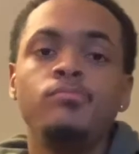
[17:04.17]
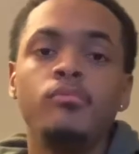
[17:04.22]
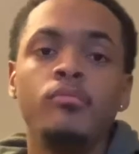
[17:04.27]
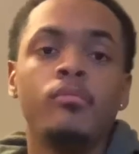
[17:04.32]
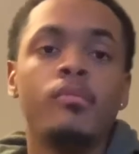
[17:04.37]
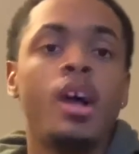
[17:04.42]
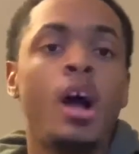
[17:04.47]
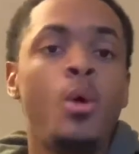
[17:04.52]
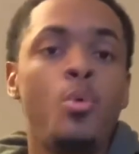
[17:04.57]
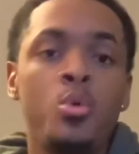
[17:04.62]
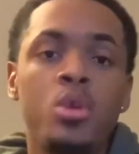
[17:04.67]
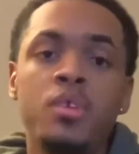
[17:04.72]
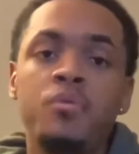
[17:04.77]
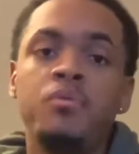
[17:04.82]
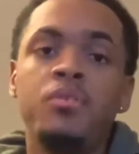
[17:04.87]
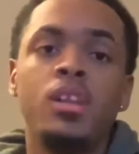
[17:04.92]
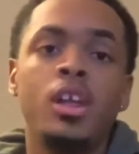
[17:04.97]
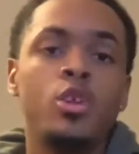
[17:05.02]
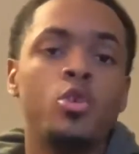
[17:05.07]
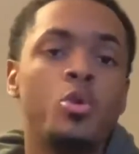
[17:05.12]
I really
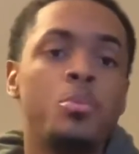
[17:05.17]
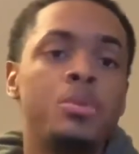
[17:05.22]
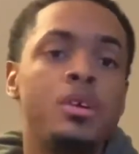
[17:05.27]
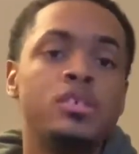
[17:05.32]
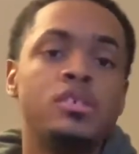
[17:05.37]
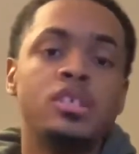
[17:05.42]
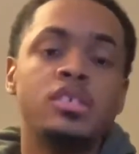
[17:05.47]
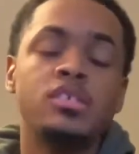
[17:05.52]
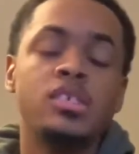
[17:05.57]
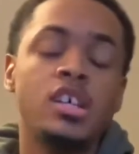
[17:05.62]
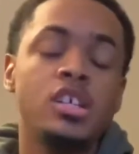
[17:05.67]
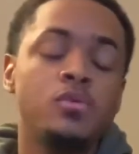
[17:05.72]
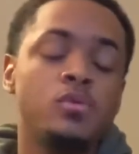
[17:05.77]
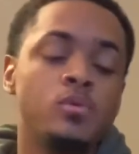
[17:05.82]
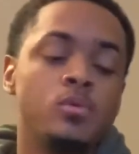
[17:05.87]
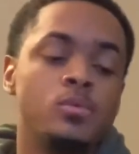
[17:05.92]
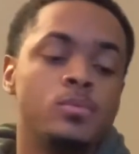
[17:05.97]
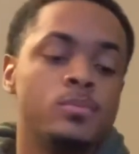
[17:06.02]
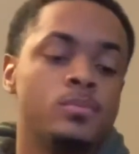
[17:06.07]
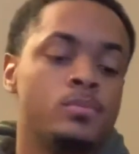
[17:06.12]
feel like you'll be
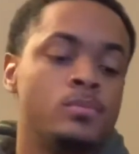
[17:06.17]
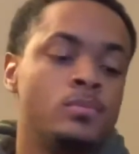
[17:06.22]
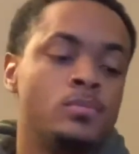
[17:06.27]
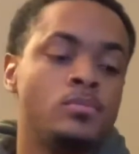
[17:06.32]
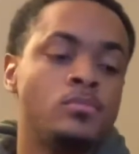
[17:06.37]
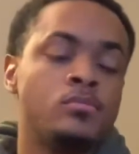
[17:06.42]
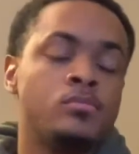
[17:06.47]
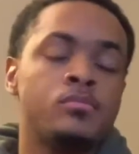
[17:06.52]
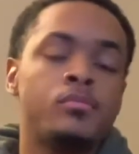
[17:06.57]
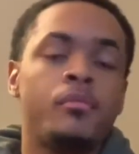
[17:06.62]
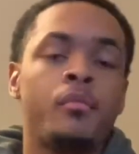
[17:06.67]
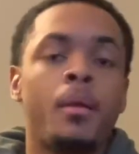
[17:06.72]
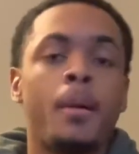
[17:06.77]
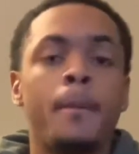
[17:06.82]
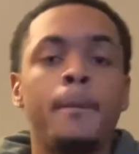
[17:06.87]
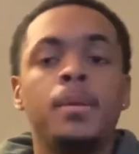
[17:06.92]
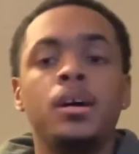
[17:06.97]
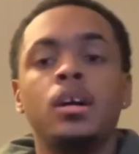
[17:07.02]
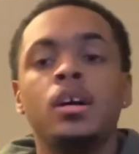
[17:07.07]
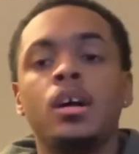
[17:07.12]
successful.
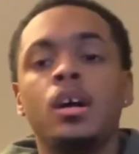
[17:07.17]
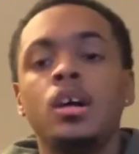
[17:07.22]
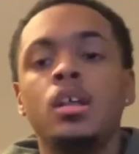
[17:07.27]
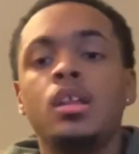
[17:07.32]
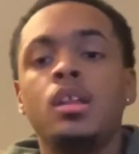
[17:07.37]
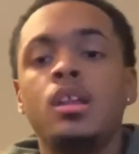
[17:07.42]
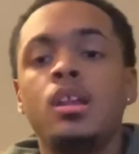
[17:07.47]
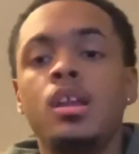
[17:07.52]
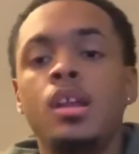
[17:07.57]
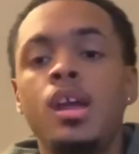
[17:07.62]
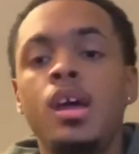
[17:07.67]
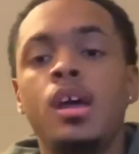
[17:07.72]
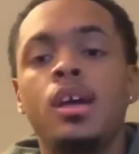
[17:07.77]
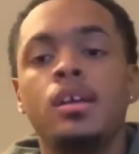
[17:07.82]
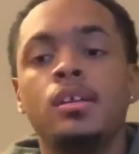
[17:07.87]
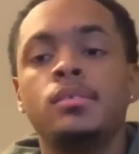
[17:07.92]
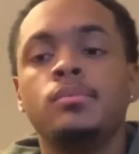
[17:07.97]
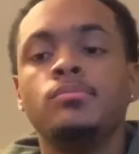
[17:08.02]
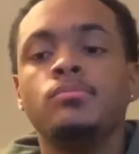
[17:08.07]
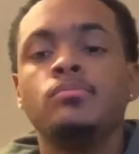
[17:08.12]
But other than that,
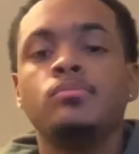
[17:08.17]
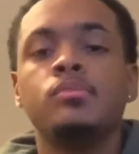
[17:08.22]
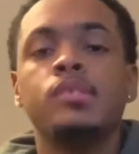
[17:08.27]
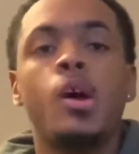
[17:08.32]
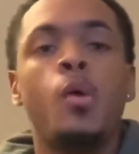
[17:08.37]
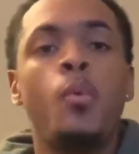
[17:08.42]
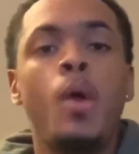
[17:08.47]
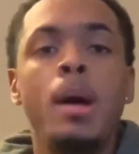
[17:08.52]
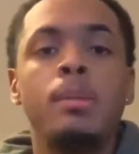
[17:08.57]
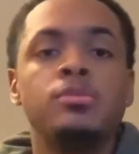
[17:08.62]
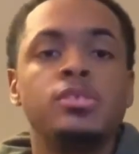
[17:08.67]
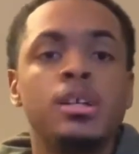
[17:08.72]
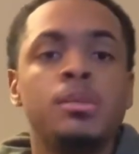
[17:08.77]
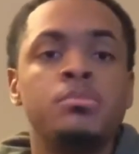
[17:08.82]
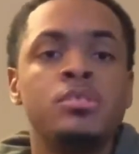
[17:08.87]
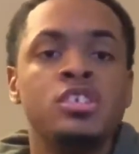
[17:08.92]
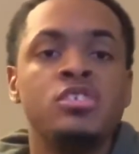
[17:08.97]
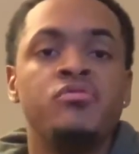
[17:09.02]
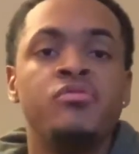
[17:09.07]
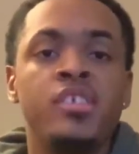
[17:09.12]
that wraps up
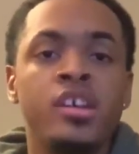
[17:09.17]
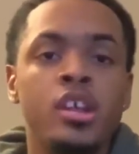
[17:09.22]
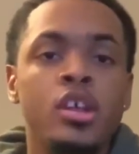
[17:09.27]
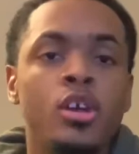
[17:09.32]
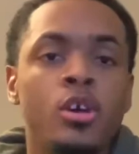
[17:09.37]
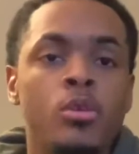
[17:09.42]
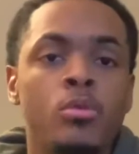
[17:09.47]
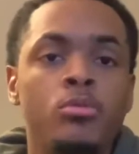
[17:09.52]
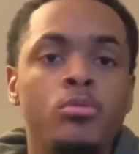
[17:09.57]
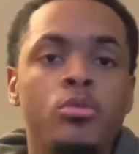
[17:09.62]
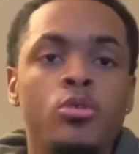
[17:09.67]
this video.